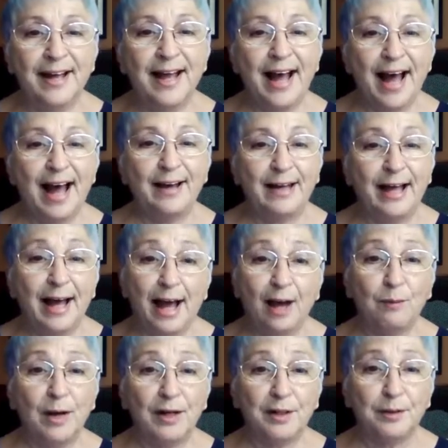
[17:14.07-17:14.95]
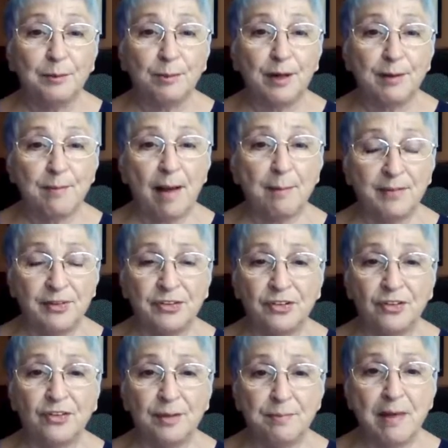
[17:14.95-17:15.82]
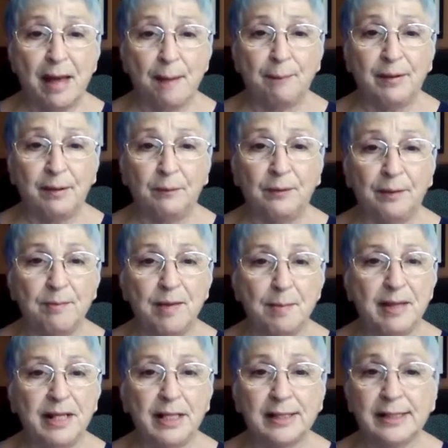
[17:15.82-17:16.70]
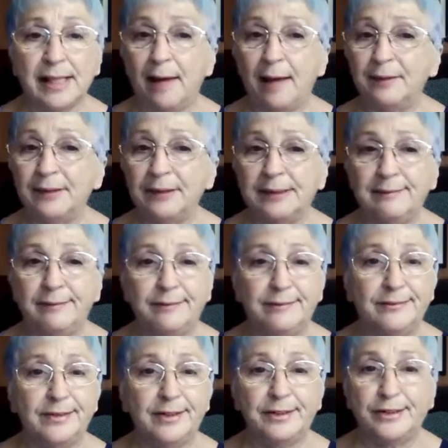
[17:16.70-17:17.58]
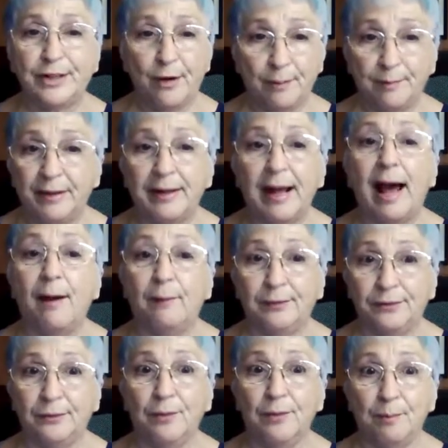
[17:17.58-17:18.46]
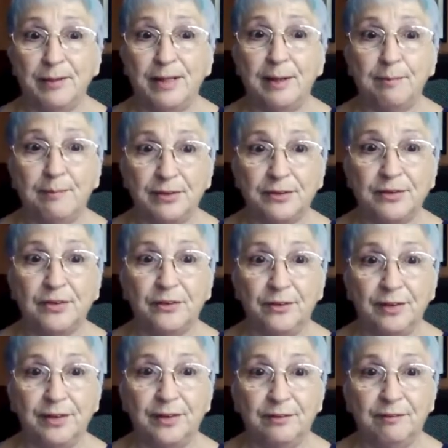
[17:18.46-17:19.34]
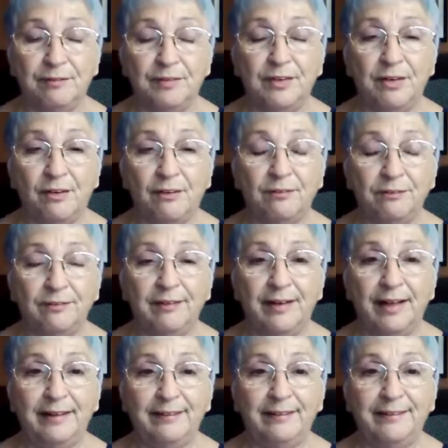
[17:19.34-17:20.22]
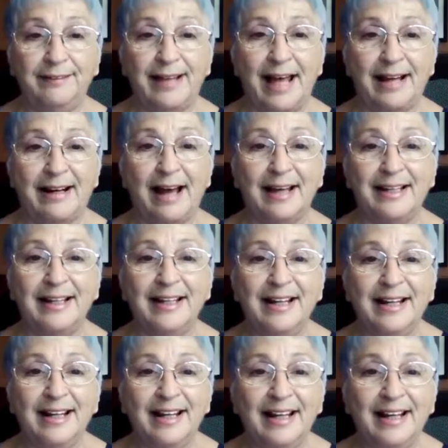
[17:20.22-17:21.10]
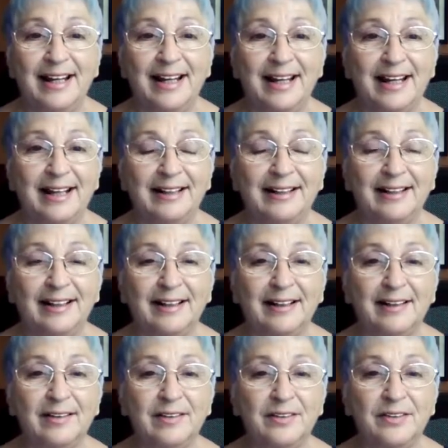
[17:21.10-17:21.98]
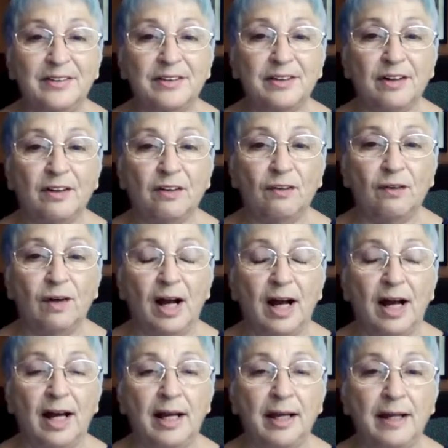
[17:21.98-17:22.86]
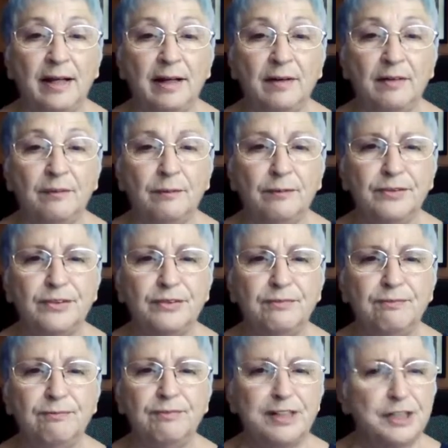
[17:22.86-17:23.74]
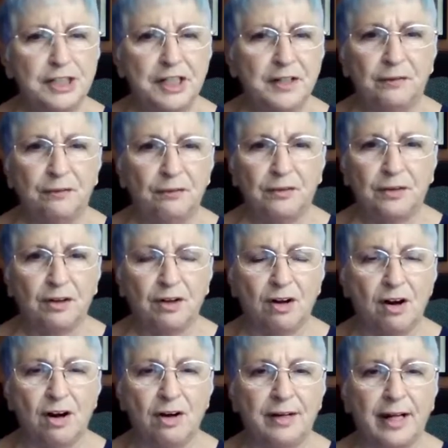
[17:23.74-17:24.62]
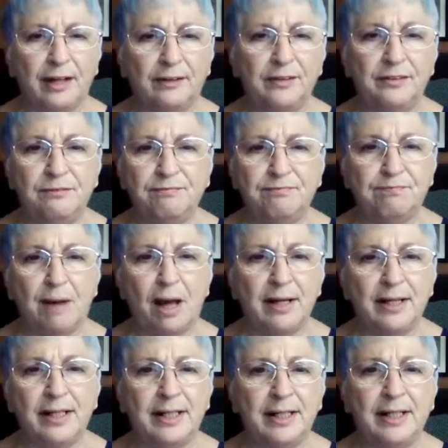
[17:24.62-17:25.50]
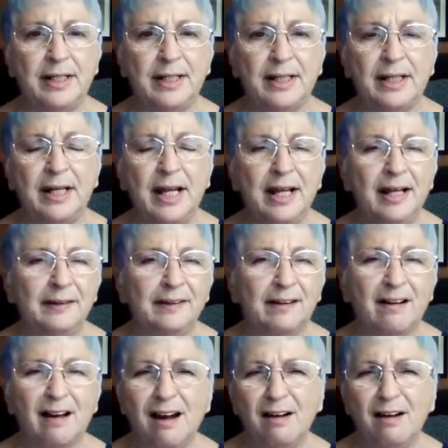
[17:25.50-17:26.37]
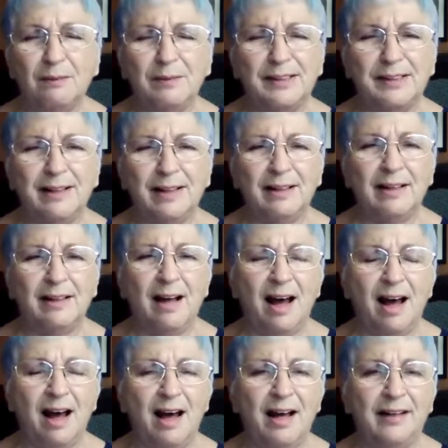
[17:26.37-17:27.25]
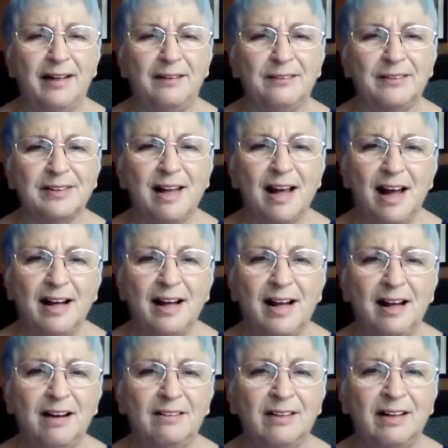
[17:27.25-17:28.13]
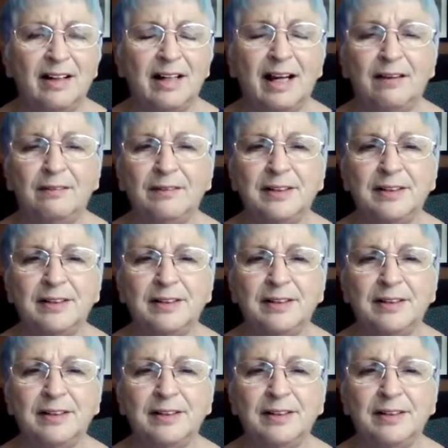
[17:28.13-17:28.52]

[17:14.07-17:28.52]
I wanted to bring my Missouri map in with me because I was determined I was going to be in Missouri, you know, that night. And so I was fishing through the car, and I couldn't find it, and the car was getting hot, and it was hot out, and I